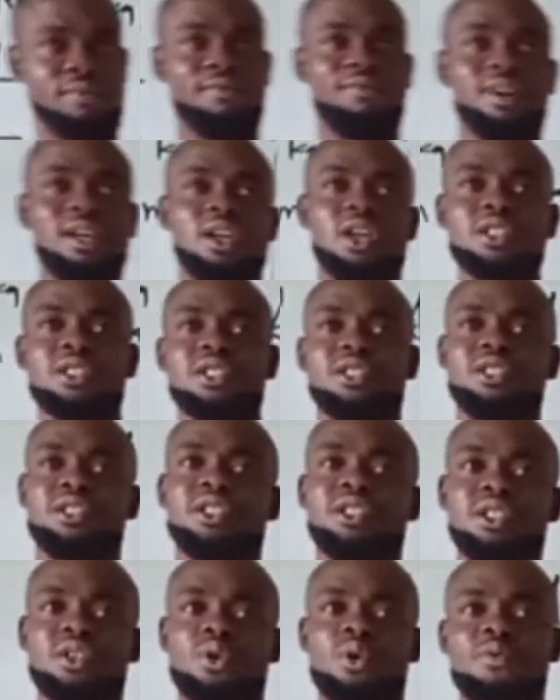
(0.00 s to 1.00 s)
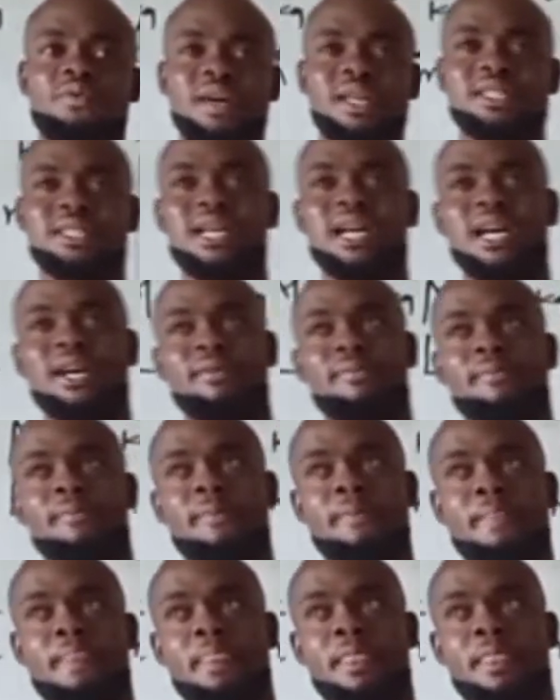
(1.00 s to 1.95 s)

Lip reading: Velocity over time.